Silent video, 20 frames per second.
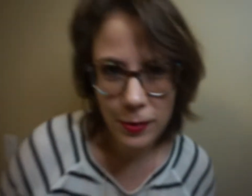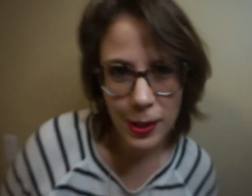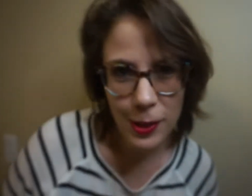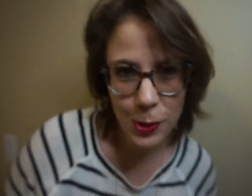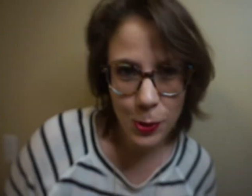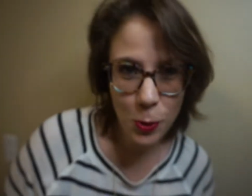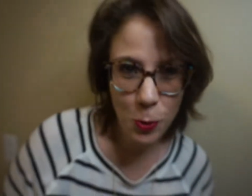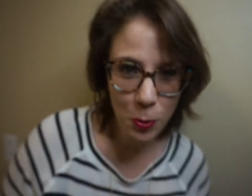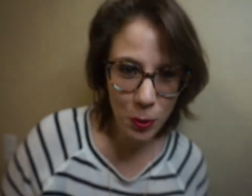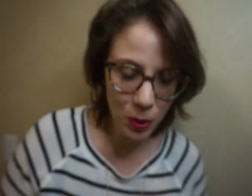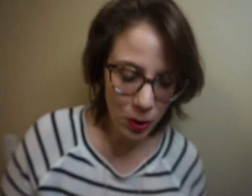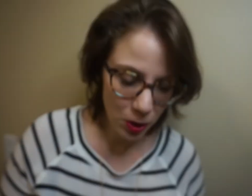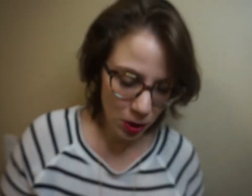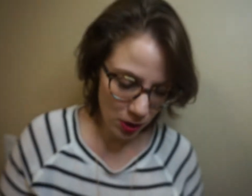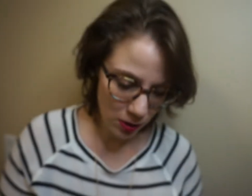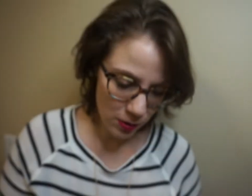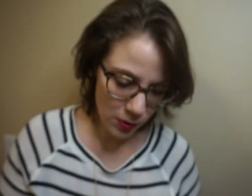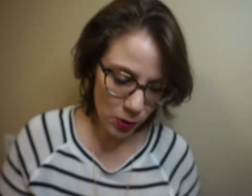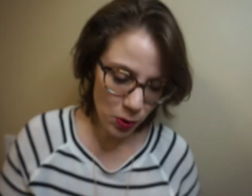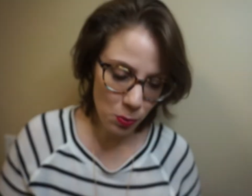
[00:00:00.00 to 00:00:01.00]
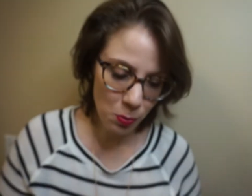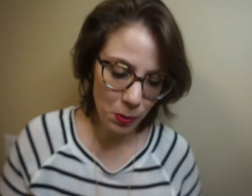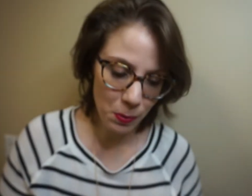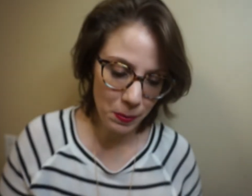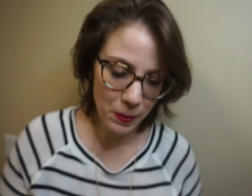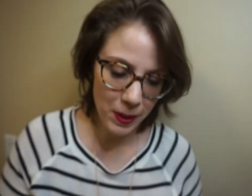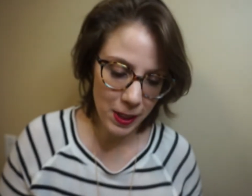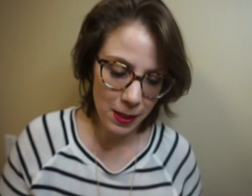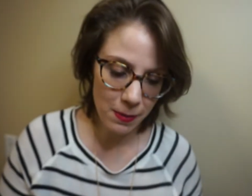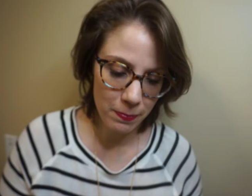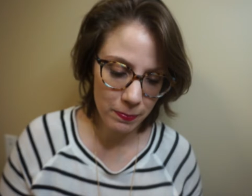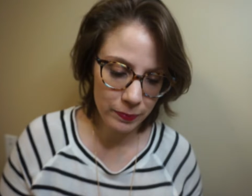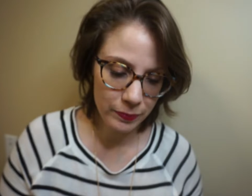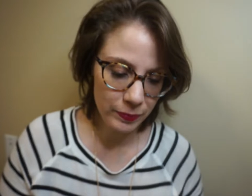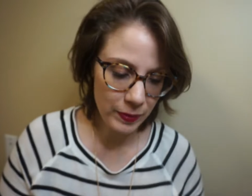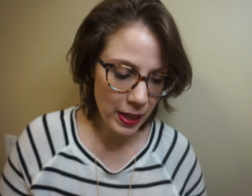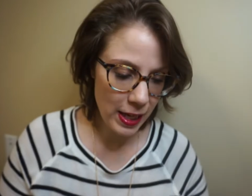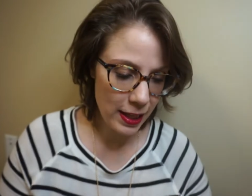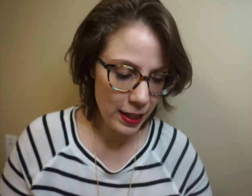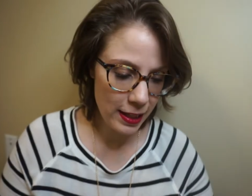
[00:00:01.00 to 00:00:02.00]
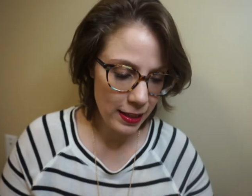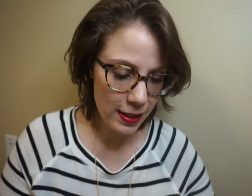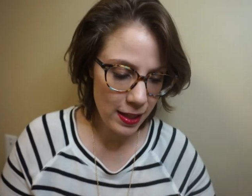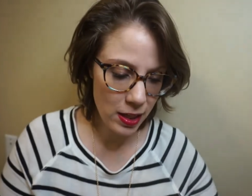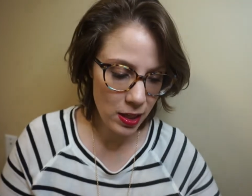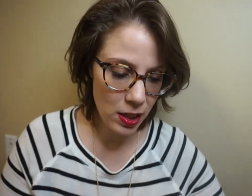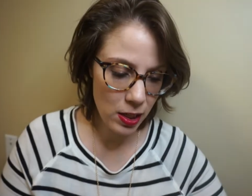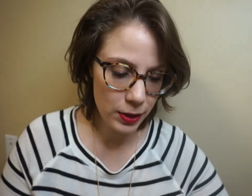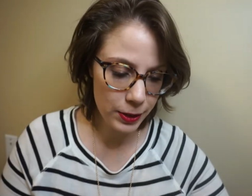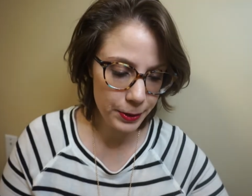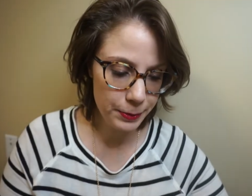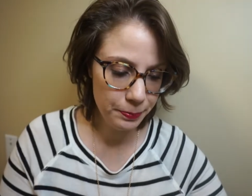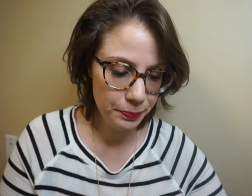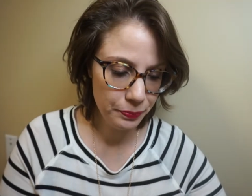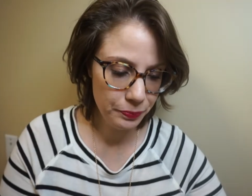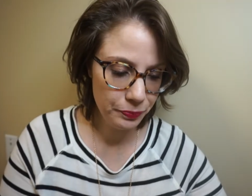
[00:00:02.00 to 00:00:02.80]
Super pretty. I like that color.